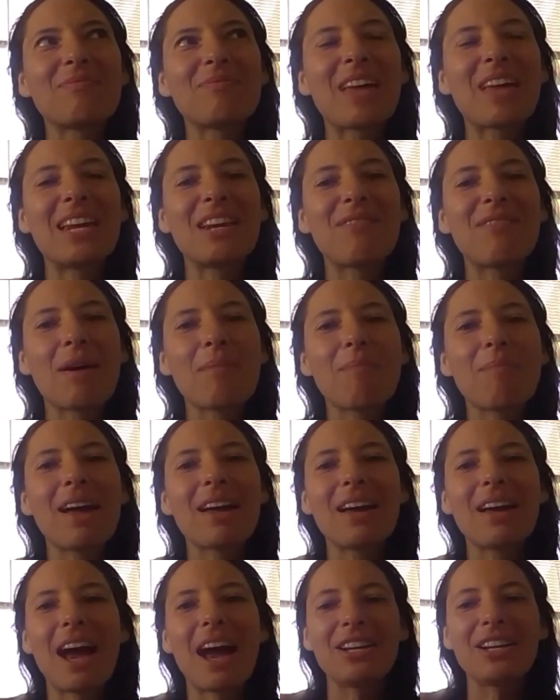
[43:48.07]
if I
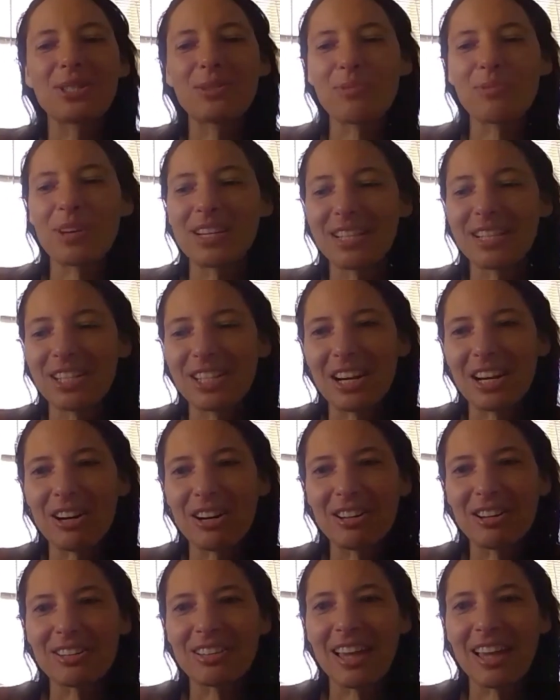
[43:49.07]
might, I just wanna
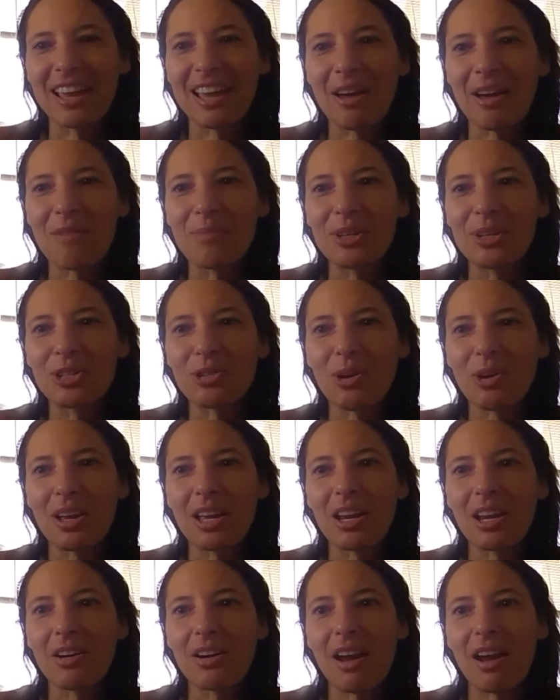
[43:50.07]
share, like I've been
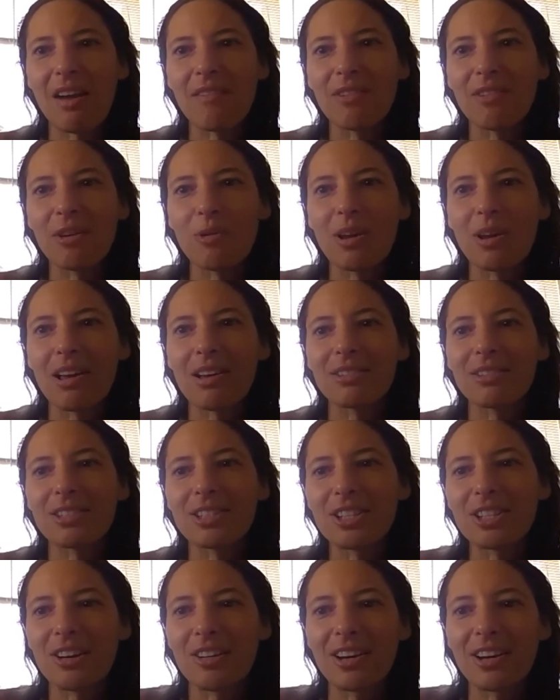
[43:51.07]
enjoying hearing everyone
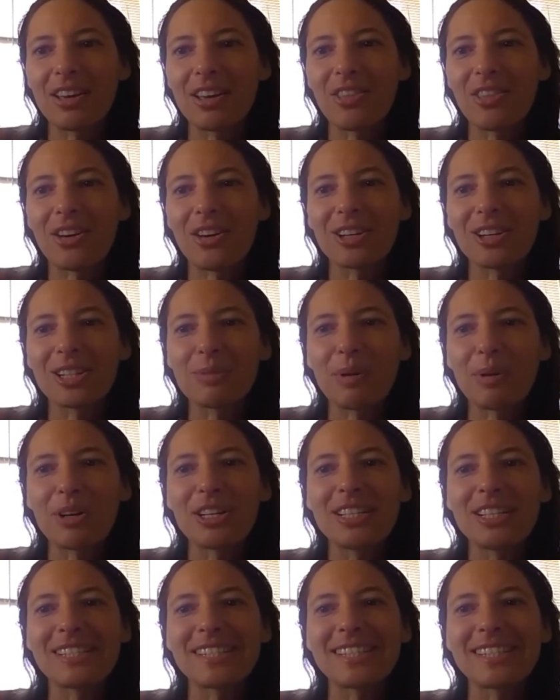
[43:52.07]
else sharing their
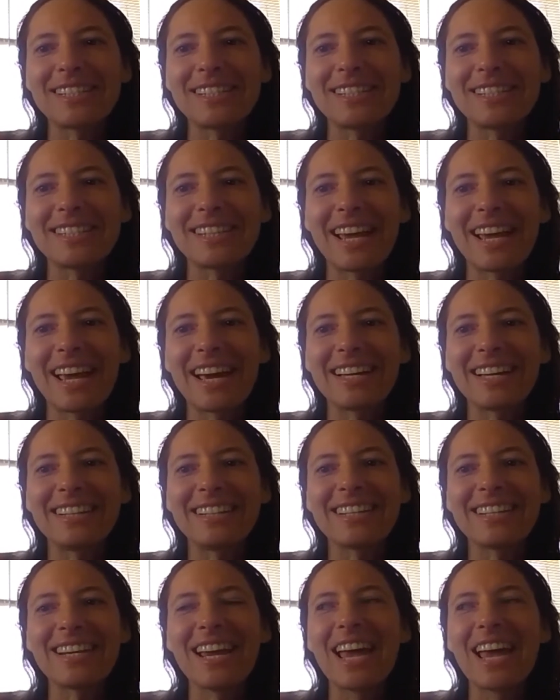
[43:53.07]
experiences. And